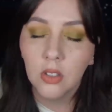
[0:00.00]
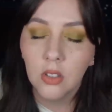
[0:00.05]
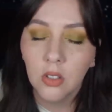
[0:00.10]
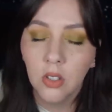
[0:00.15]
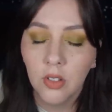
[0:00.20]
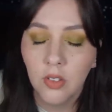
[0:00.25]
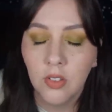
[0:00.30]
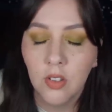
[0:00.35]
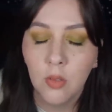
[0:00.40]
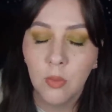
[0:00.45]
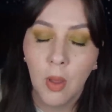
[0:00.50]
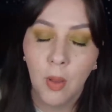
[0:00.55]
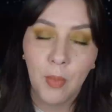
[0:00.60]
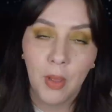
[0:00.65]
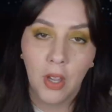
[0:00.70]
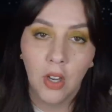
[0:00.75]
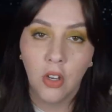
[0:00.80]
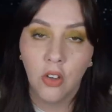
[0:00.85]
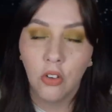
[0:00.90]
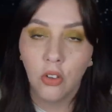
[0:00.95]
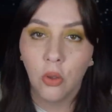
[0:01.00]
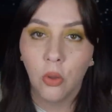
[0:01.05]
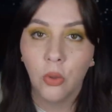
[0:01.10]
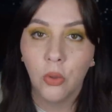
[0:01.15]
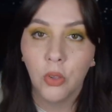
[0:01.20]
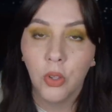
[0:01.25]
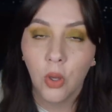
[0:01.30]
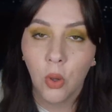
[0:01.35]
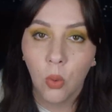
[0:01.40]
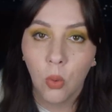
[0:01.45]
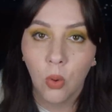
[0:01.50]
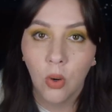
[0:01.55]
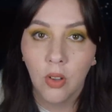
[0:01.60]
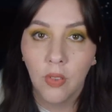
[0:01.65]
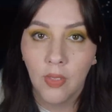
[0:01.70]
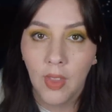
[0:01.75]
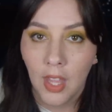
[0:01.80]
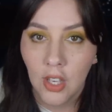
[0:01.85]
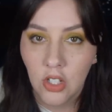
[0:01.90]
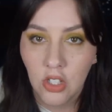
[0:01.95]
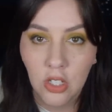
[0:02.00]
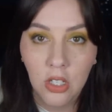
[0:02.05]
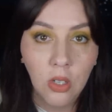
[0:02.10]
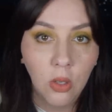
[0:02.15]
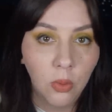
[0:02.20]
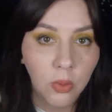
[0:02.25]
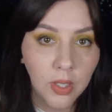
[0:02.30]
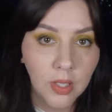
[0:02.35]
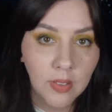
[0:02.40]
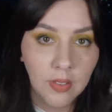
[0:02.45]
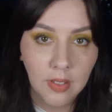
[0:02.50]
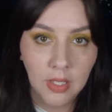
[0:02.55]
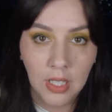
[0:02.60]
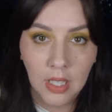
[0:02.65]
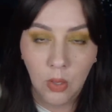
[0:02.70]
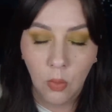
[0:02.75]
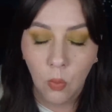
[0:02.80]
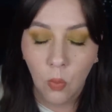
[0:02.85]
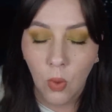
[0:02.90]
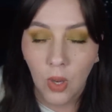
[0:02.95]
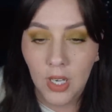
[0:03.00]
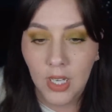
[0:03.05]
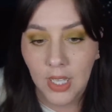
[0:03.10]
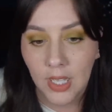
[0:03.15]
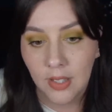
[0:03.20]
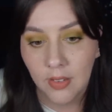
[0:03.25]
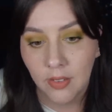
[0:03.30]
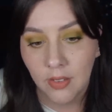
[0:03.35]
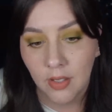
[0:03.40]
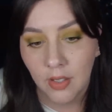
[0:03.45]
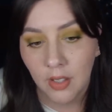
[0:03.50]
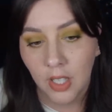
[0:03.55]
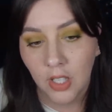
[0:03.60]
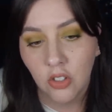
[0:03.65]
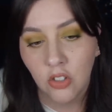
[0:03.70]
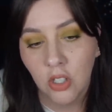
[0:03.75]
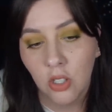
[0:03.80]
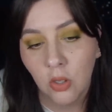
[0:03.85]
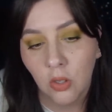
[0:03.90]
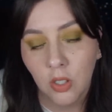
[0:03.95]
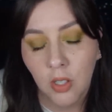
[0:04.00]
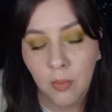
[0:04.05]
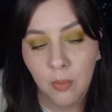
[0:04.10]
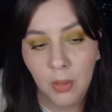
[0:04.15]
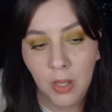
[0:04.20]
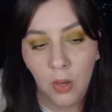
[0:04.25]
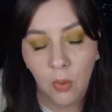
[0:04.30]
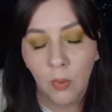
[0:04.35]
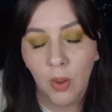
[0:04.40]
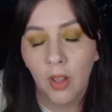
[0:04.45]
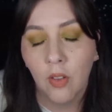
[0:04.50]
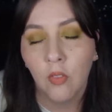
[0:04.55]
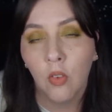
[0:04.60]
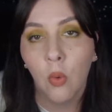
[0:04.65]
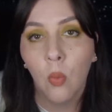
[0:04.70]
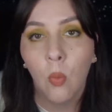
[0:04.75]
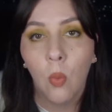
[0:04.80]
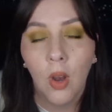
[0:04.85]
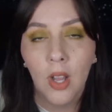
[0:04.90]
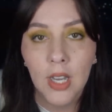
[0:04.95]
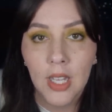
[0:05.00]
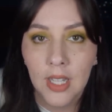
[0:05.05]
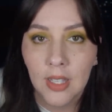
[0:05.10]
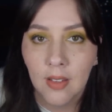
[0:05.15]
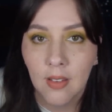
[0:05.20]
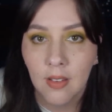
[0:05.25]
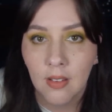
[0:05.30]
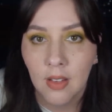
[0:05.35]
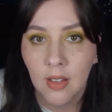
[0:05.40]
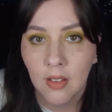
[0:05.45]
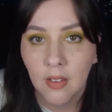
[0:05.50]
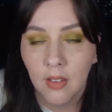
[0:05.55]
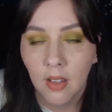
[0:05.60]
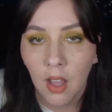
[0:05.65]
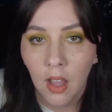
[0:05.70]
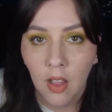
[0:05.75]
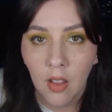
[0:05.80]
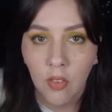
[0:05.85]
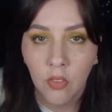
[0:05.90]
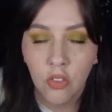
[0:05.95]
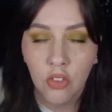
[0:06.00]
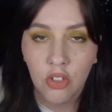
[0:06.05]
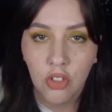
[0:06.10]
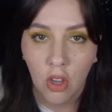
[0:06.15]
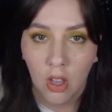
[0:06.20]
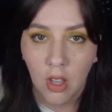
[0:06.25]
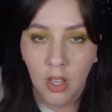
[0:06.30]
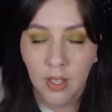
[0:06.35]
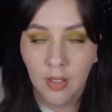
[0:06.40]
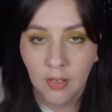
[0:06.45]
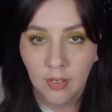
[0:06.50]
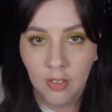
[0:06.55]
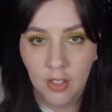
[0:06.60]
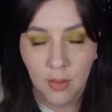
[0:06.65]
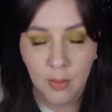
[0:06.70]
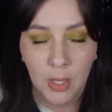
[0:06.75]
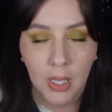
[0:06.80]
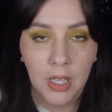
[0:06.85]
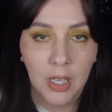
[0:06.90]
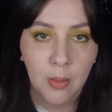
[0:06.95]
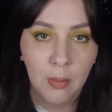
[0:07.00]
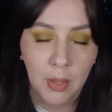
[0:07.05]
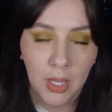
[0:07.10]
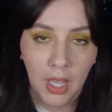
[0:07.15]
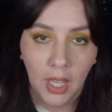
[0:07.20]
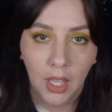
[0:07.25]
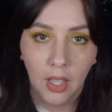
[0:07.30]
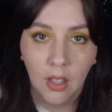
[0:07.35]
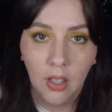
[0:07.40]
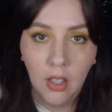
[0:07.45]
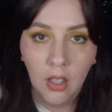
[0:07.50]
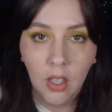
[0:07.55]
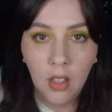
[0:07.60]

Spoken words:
Christy's mom, Erin, told the court that she had only seen one instance, like she had only been around for one instance of John seemingly being